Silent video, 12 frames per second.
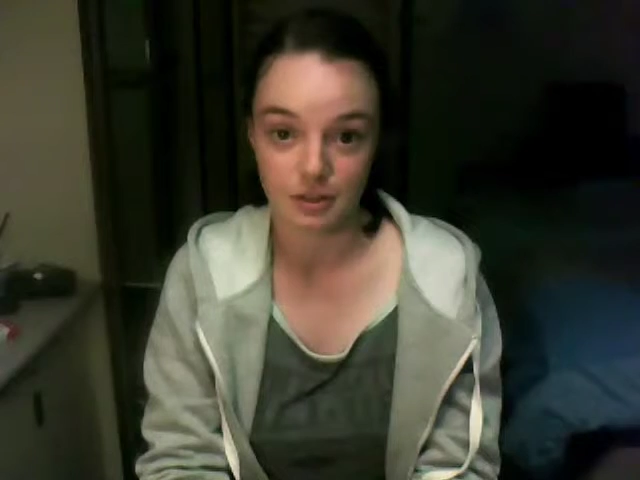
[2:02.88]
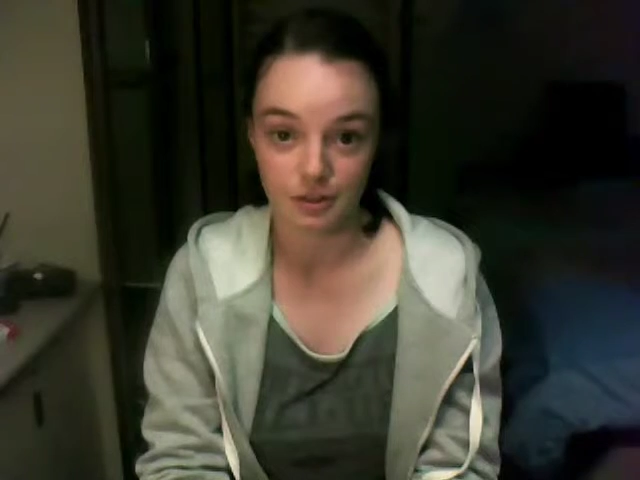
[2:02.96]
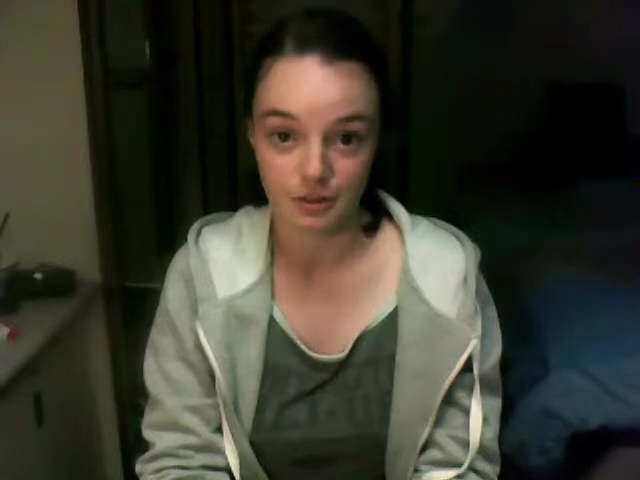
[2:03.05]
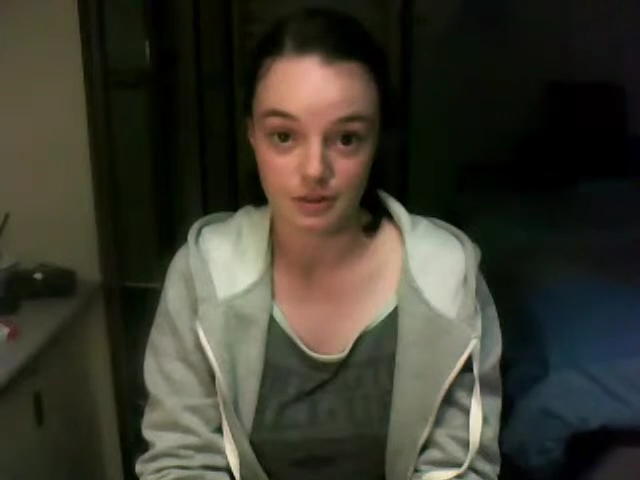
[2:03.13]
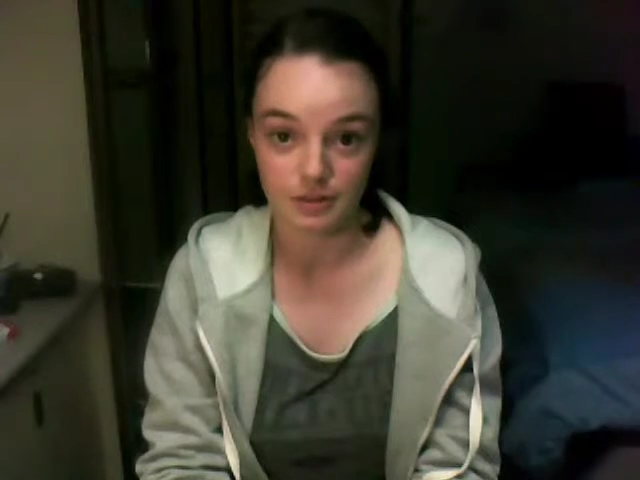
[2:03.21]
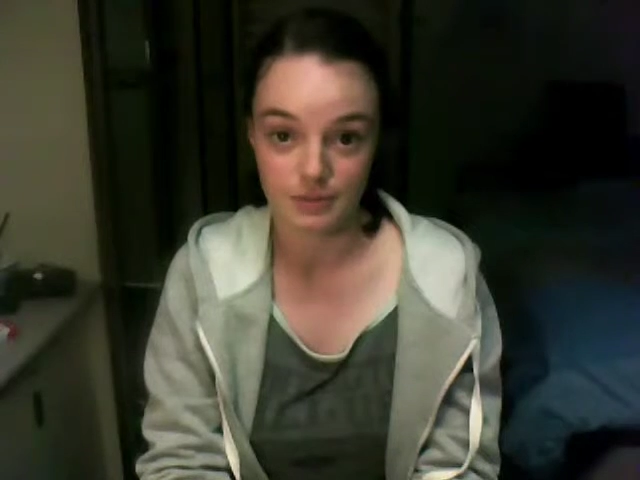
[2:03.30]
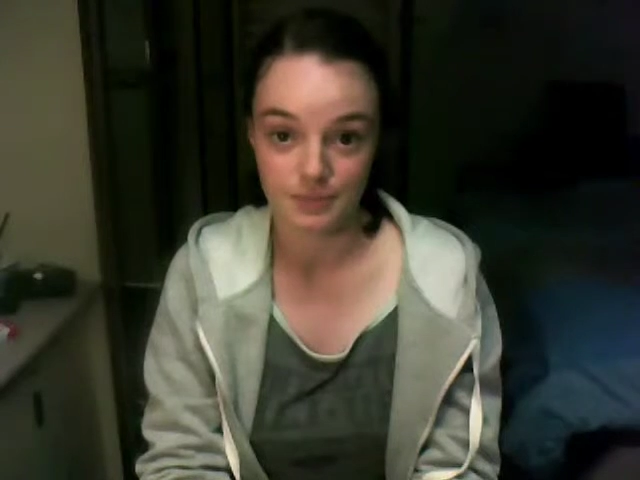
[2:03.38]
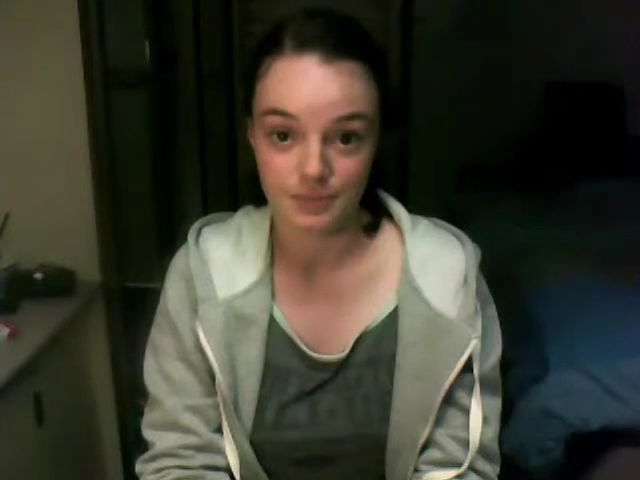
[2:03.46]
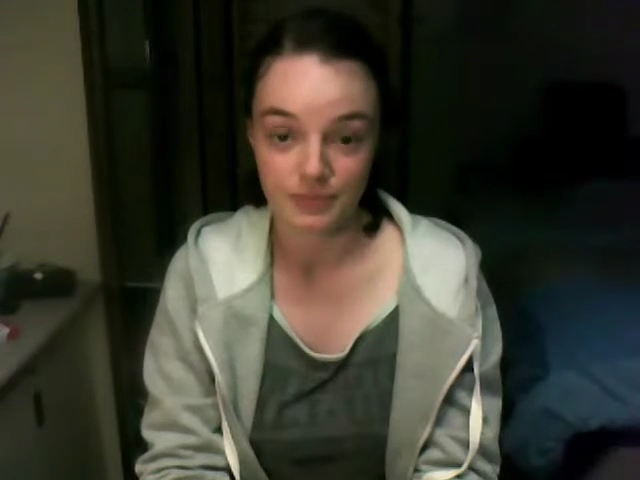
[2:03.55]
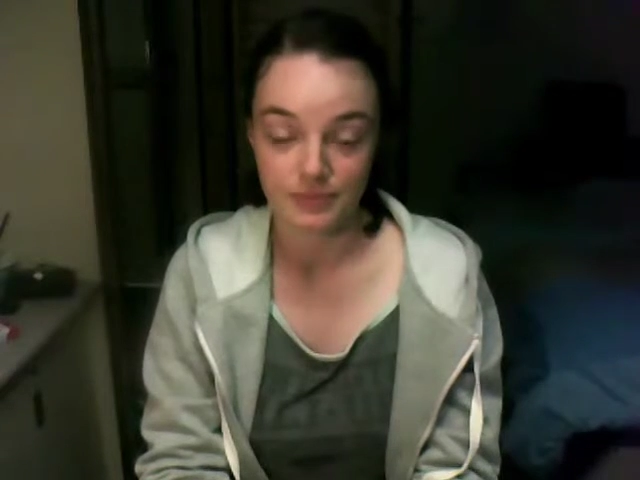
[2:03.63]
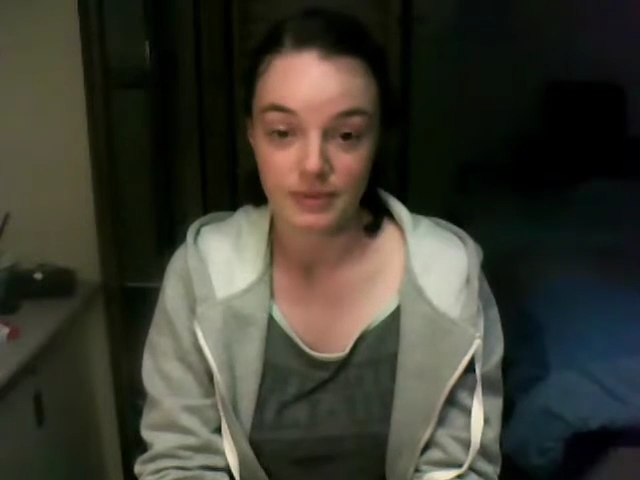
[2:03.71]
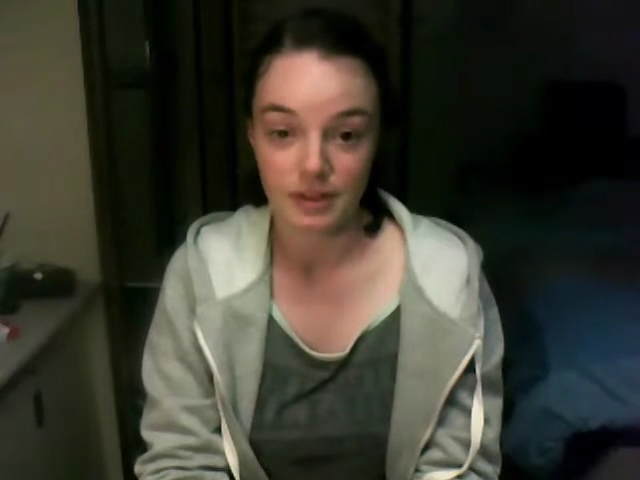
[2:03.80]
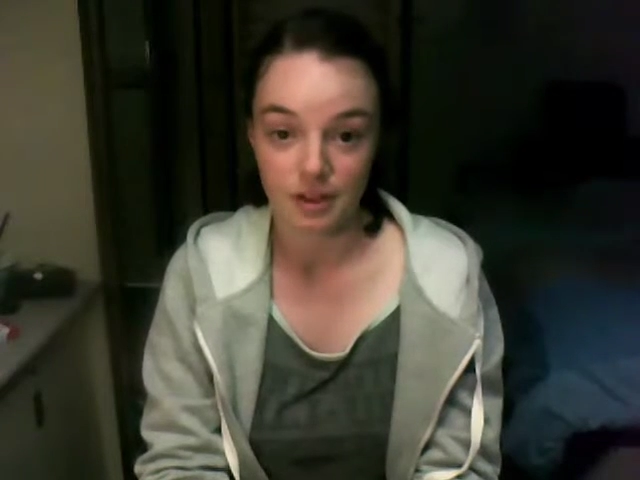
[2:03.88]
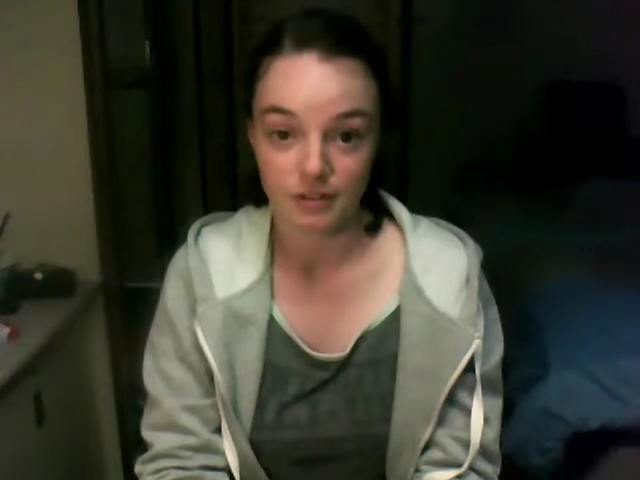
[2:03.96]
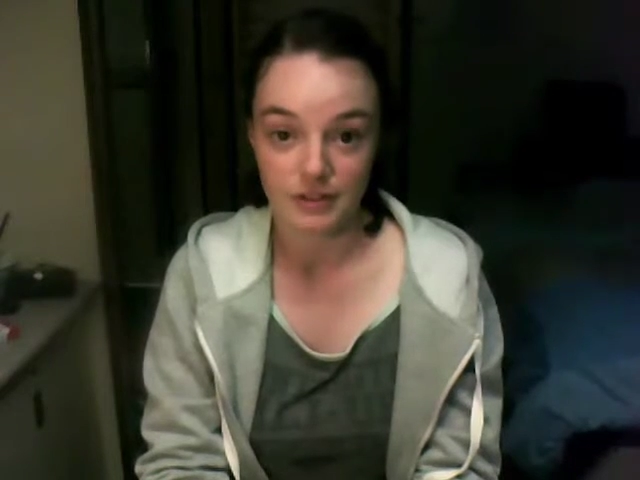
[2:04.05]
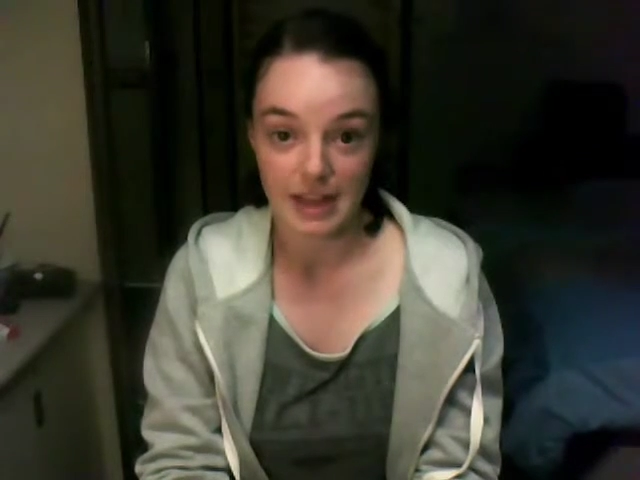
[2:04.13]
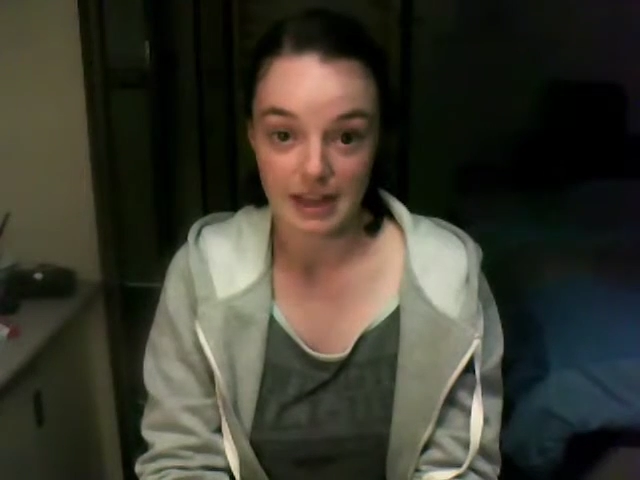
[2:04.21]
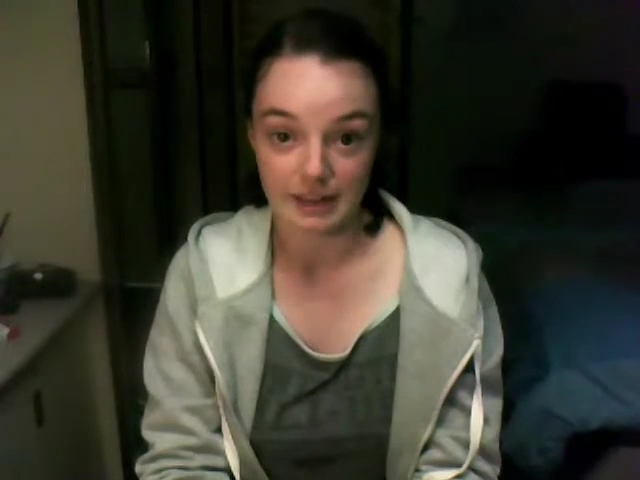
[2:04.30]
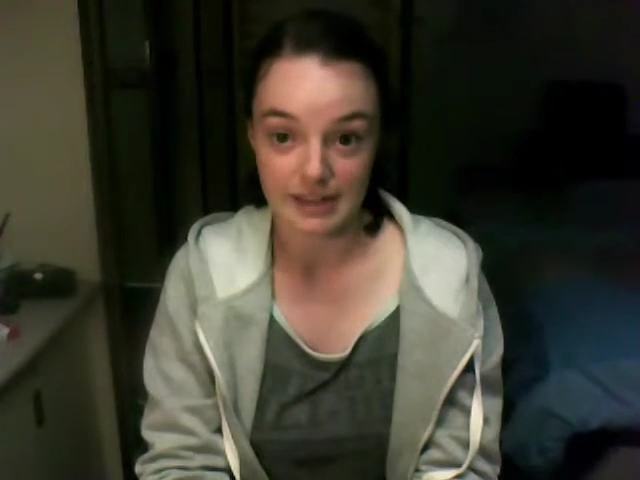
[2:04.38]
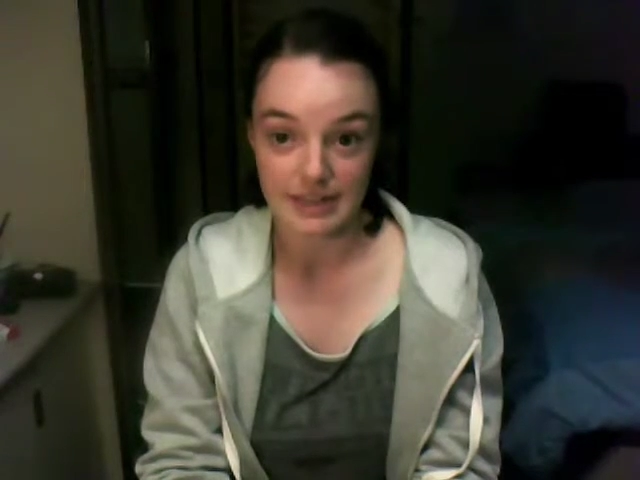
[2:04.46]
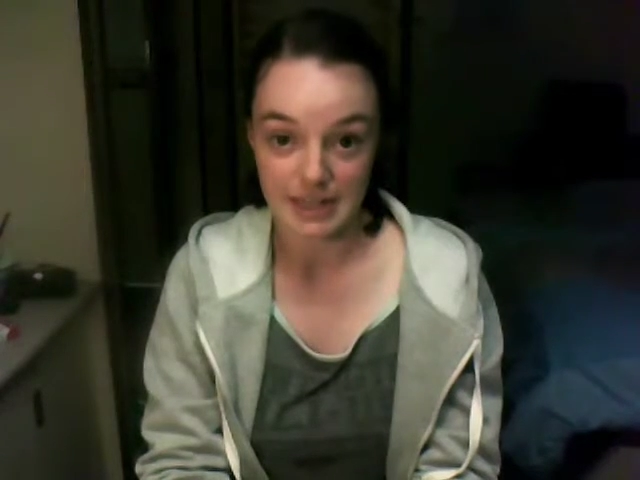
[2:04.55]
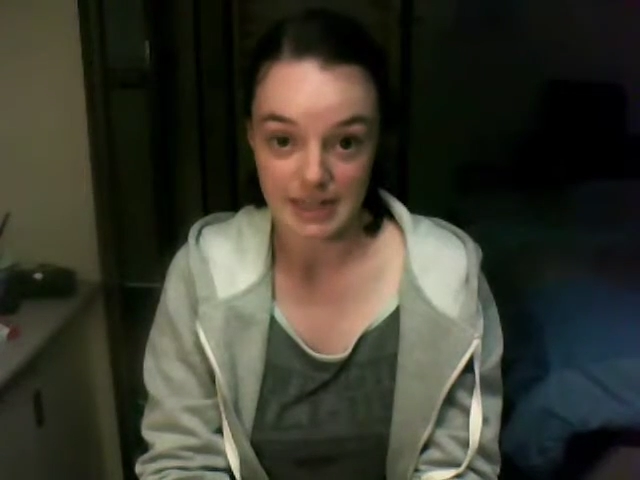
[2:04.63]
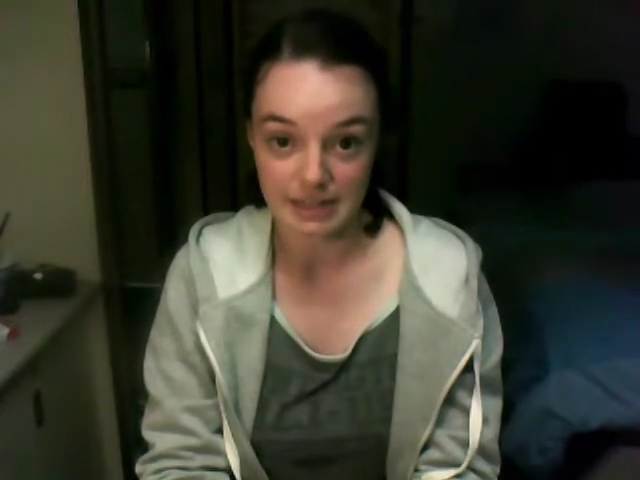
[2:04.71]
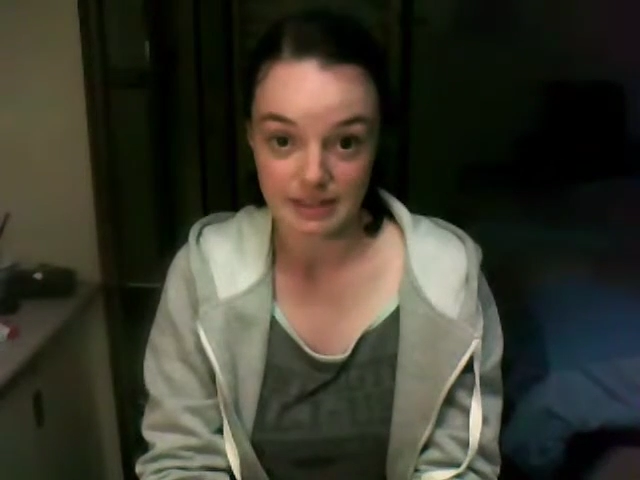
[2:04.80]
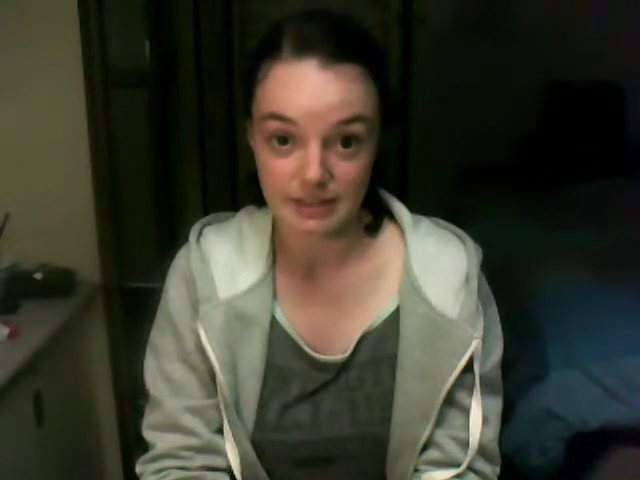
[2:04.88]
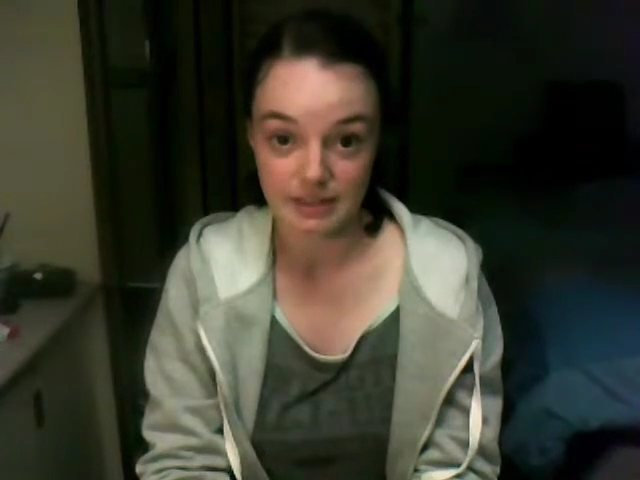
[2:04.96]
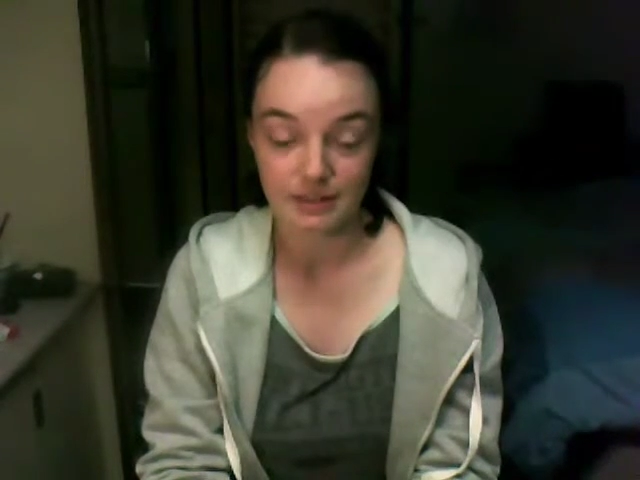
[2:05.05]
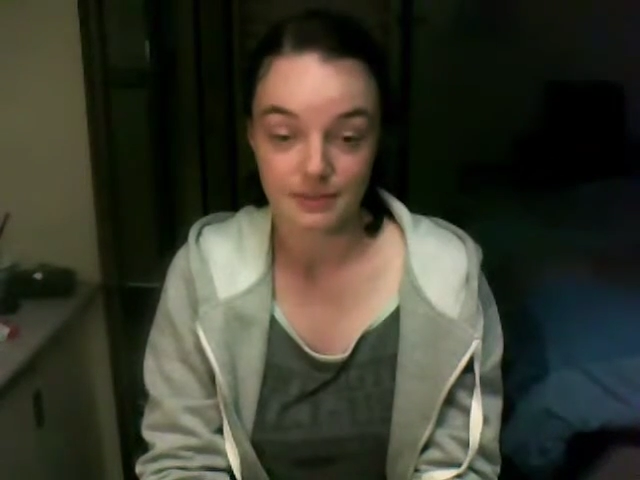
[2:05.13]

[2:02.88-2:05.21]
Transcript: clues of the LEDs